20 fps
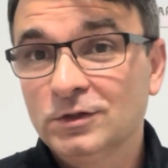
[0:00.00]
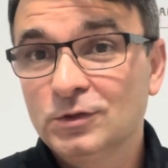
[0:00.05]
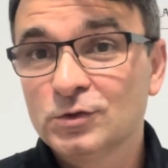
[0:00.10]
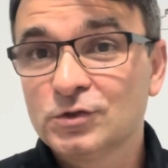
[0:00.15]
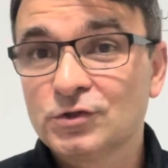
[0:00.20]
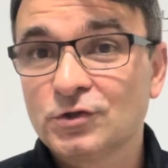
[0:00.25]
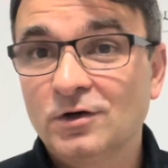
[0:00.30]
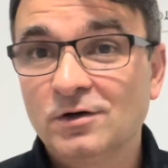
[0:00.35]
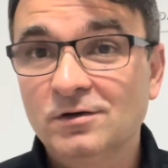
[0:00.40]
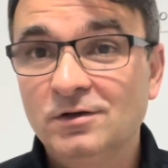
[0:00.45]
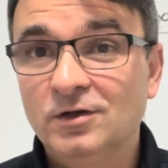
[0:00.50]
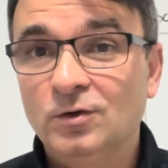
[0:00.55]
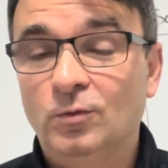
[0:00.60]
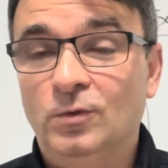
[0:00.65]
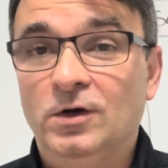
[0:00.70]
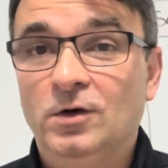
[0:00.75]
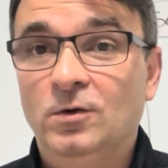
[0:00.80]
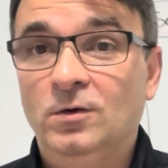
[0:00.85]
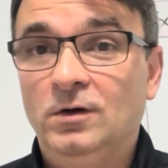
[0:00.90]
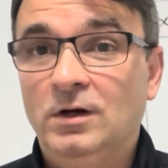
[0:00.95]
You certainly
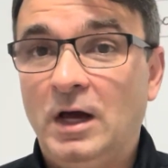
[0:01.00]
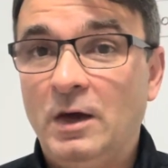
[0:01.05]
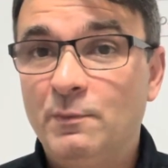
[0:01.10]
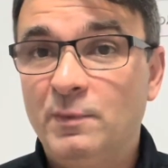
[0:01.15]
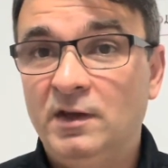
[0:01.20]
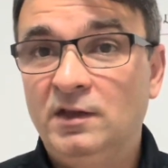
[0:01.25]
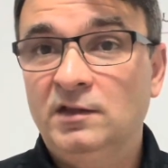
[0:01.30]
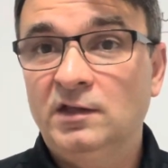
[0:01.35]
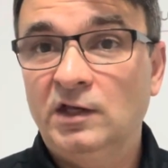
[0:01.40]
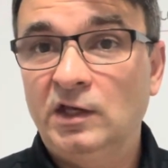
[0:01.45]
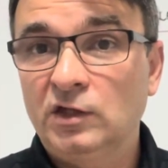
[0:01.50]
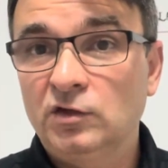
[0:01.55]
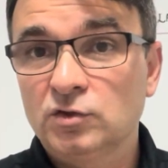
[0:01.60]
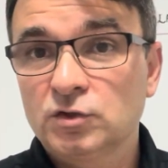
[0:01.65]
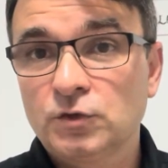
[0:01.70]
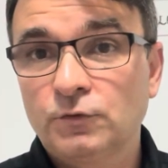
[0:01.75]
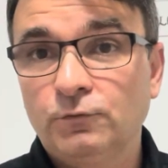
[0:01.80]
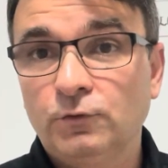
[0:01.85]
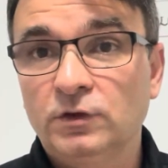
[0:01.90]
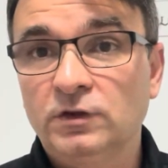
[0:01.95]
will. I've been in the
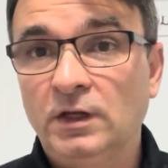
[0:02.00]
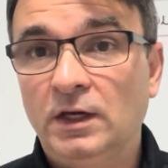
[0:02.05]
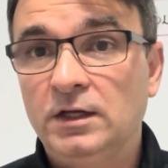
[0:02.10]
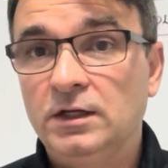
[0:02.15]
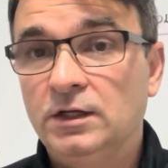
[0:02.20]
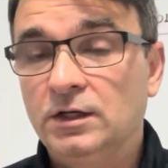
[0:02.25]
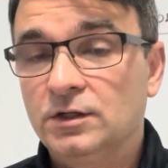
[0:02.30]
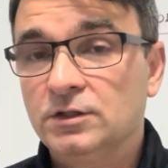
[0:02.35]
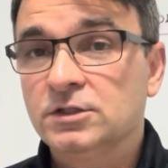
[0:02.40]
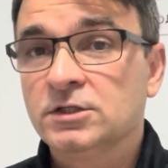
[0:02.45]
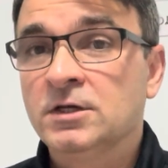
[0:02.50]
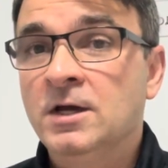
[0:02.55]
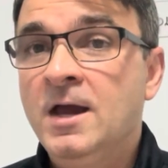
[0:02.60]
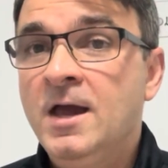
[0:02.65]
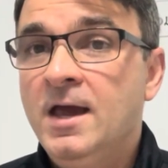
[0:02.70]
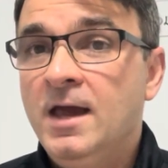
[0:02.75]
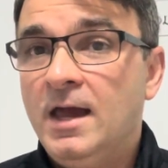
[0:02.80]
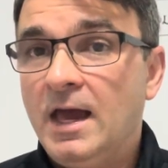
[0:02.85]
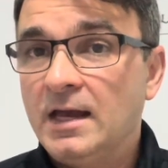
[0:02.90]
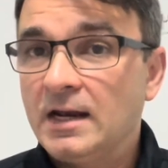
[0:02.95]
industry for 10 years,
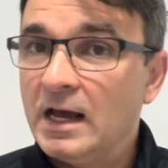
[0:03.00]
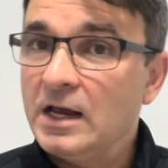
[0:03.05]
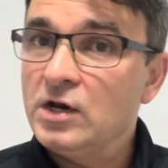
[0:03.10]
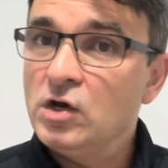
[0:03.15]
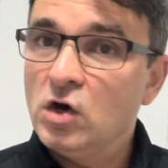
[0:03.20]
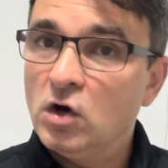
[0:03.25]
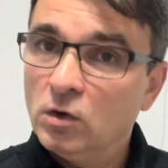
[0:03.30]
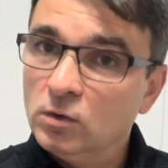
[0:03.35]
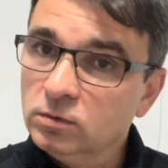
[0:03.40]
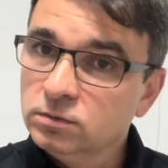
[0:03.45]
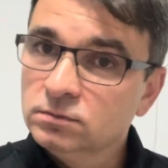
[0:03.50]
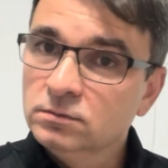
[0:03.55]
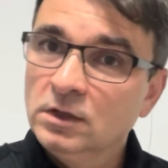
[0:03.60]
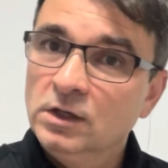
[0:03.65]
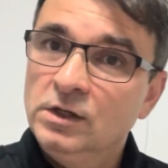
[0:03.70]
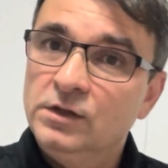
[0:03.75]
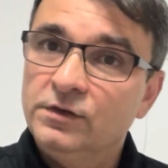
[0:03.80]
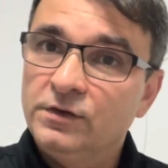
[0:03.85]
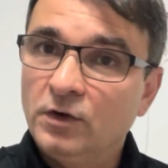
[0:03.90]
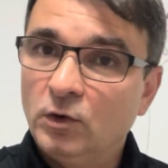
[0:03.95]
and I know
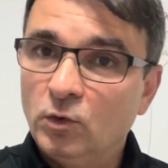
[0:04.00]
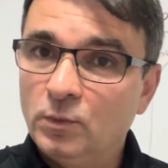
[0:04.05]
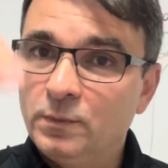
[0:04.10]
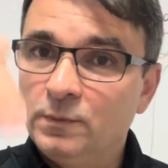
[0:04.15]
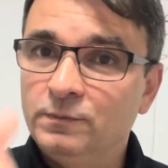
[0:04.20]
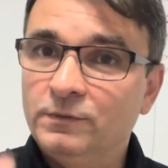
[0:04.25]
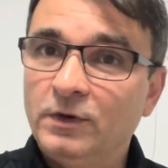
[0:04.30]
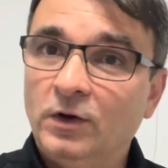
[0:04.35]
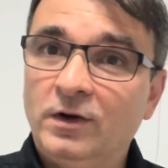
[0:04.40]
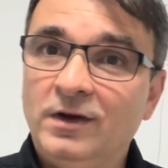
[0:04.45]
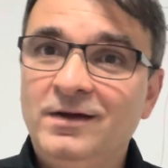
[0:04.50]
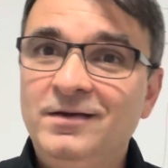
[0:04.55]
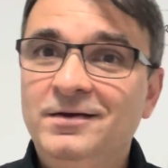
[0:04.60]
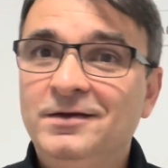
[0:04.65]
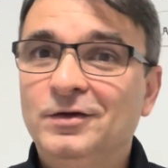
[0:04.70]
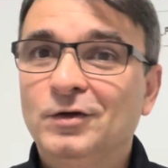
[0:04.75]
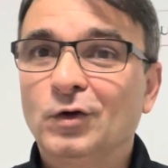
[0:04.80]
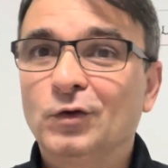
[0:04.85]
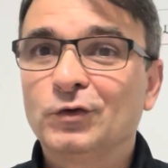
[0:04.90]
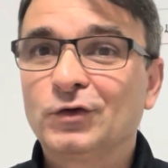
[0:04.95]

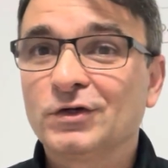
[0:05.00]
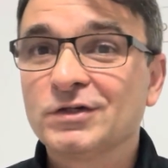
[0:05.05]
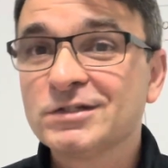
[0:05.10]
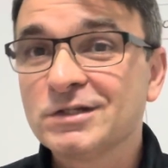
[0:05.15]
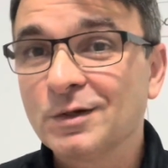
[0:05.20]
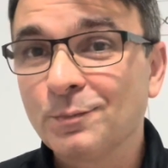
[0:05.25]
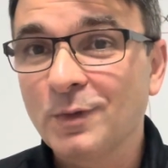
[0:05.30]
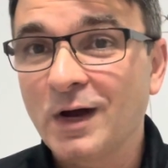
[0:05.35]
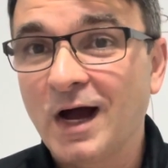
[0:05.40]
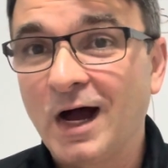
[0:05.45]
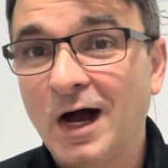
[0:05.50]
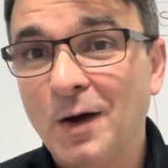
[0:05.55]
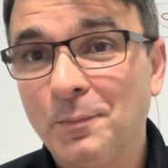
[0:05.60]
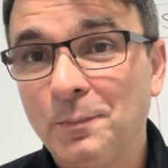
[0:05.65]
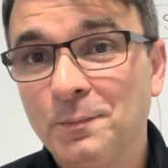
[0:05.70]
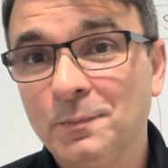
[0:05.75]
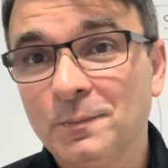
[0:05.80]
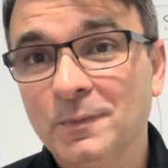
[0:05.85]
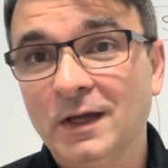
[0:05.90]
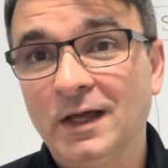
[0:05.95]
there's some
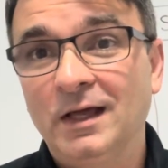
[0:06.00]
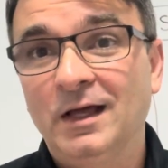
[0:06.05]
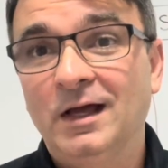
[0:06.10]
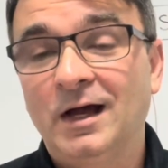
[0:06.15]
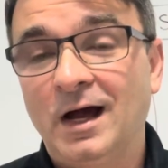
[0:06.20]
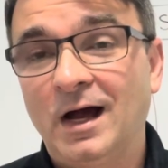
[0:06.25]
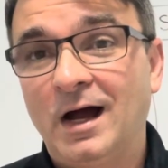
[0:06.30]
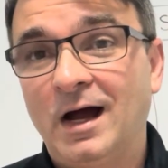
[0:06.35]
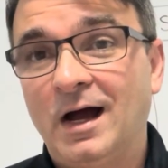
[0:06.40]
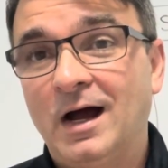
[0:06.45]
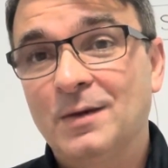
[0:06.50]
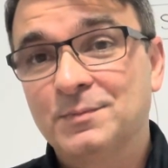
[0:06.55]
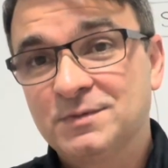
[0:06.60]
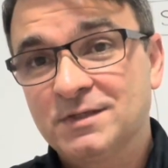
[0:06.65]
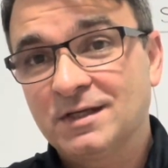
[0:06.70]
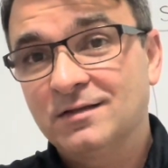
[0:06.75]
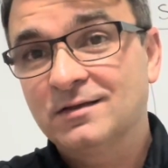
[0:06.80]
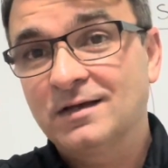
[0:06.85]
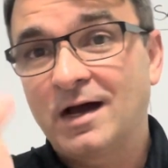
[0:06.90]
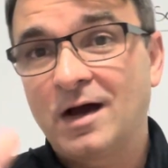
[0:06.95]
ups
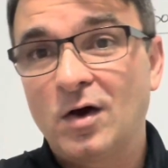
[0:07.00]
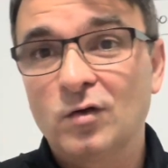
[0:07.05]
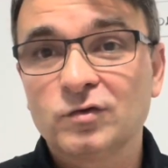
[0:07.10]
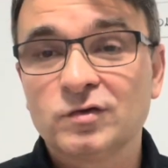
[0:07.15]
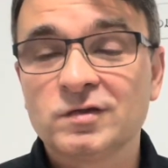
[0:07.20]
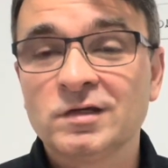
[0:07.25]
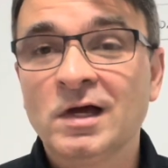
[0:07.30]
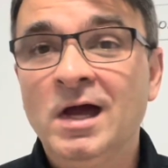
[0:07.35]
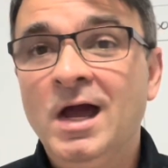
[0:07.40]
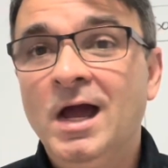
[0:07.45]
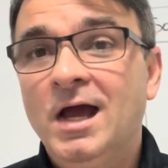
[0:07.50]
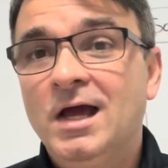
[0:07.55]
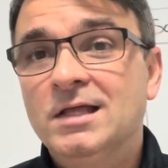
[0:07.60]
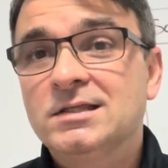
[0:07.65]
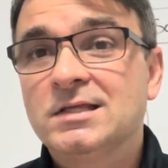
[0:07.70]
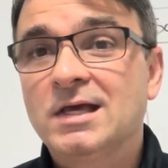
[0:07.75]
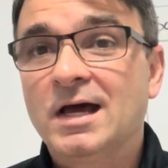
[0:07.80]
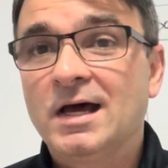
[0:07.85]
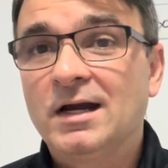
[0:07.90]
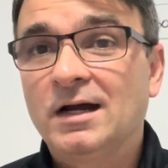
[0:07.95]
and downs
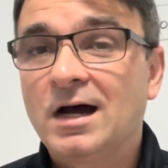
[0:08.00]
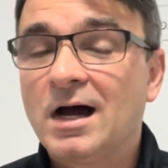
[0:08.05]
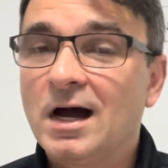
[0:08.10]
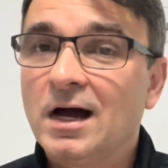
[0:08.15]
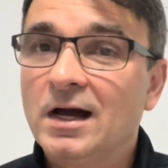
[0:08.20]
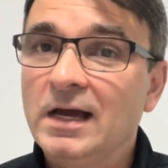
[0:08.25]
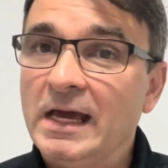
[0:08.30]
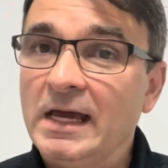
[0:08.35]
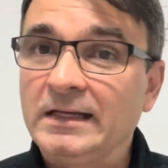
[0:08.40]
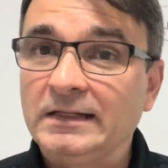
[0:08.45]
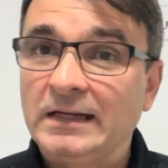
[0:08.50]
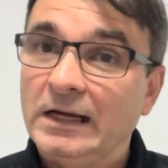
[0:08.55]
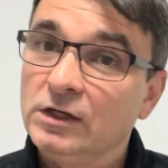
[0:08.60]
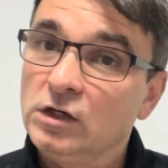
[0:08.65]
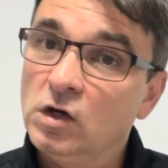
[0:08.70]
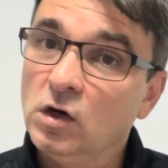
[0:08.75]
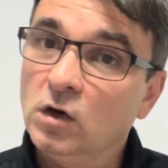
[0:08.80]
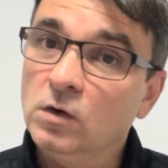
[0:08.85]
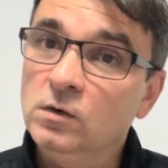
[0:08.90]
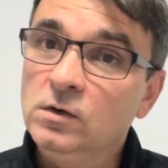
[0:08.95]
and I
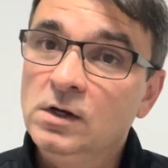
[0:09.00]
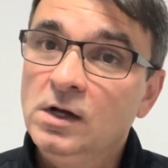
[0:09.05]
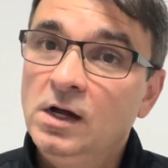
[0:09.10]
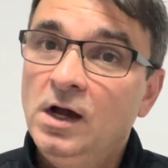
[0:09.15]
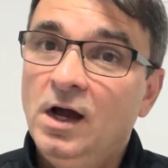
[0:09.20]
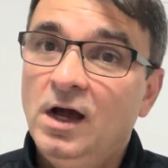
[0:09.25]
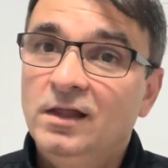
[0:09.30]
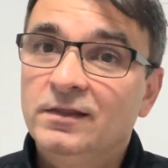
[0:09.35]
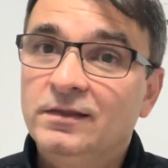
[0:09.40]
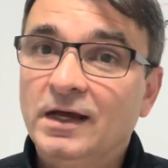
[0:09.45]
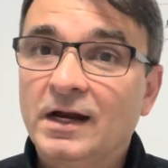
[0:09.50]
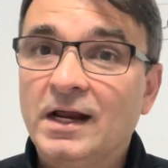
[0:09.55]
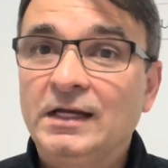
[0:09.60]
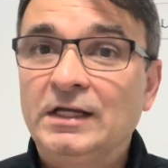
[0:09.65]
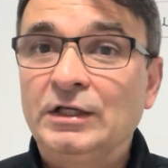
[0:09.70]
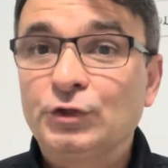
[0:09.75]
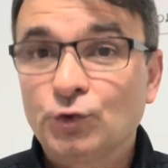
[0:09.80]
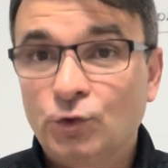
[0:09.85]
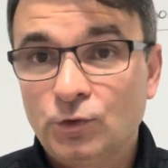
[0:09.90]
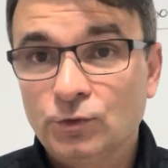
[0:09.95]
know that I
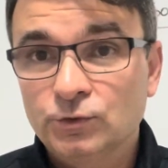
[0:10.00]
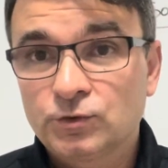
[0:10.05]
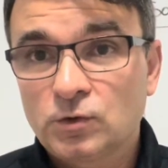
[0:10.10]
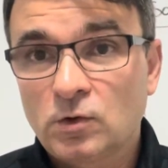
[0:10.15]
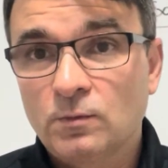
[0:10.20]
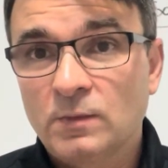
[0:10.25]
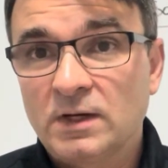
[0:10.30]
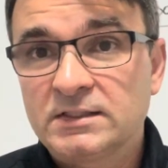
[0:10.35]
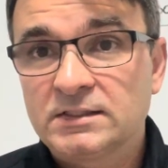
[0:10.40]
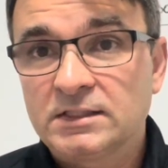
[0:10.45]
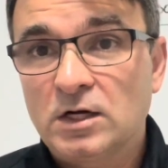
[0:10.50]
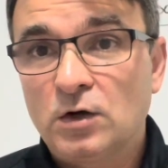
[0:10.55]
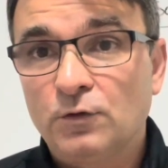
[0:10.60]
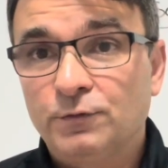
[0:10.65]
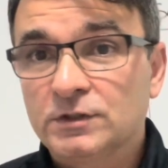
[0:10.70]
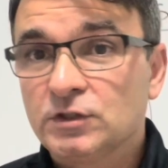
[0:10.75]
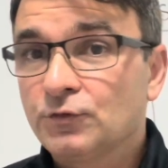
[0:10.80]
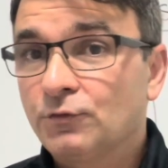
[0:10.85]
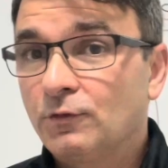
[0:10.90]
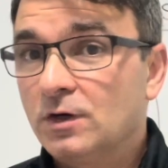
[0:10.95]
need to control myself
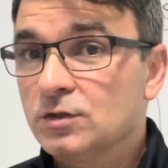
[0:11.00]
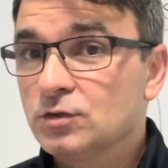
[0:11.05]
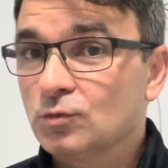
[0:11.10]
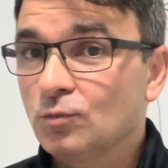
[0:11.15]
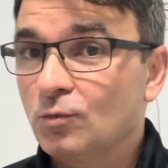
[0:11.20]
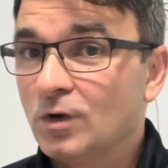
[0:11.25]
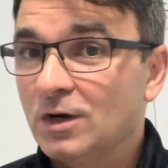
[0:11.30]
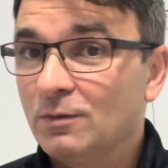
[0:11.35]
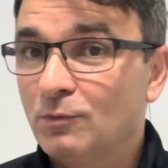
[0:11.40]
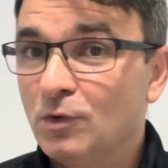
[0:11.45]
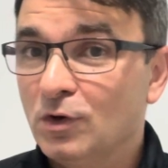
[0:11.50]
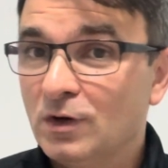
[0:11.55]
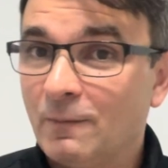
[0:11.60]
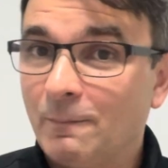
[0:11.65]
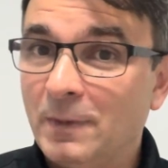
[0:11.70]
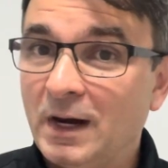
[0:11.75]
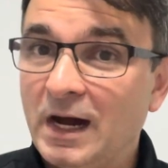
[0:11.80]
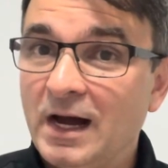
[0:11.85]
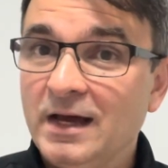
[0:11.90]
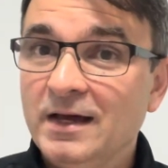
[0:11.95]
as far as what I'm gonna
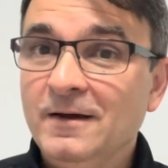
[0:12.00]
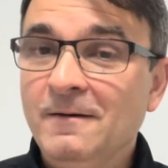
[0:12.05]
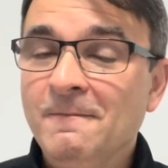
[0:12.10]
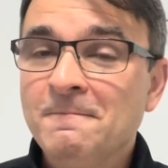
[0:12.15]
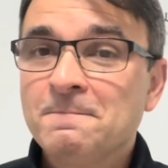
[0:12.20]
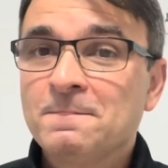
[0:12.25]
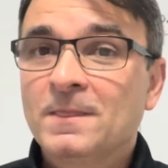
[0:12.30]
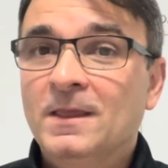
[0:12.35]
buy.